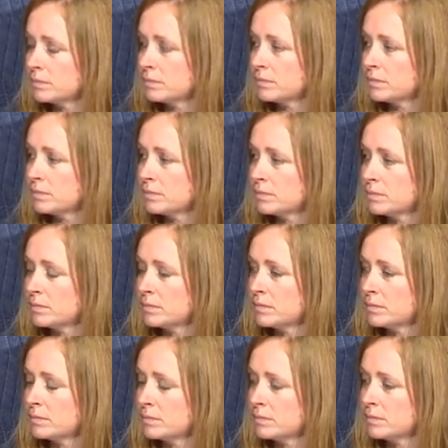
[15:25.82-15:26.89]

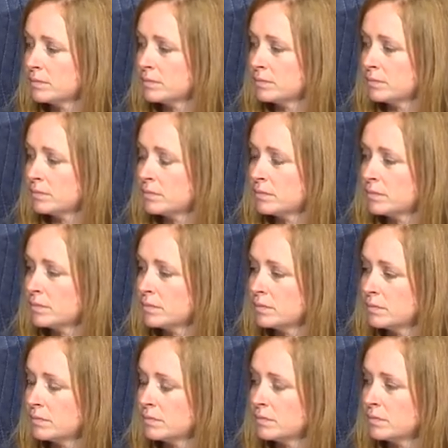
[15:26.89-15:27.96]

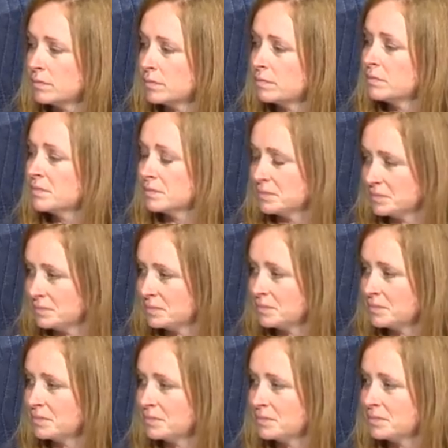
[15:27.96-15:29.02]

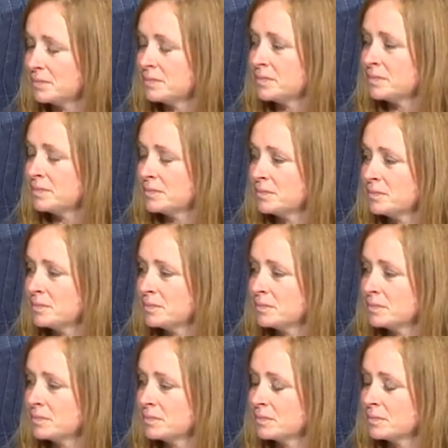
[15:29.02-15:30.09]

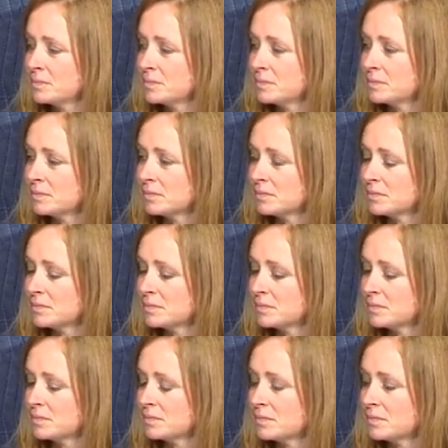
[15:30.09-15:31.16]

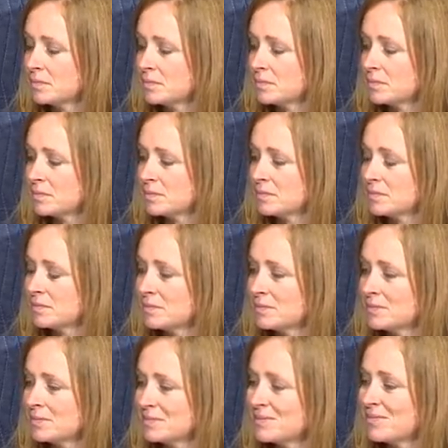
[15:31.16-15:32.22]

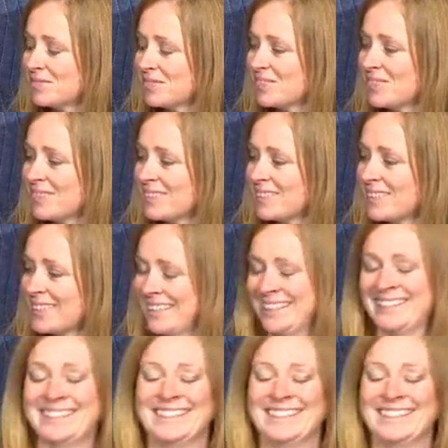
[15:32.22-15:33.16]
The person shown says nothing.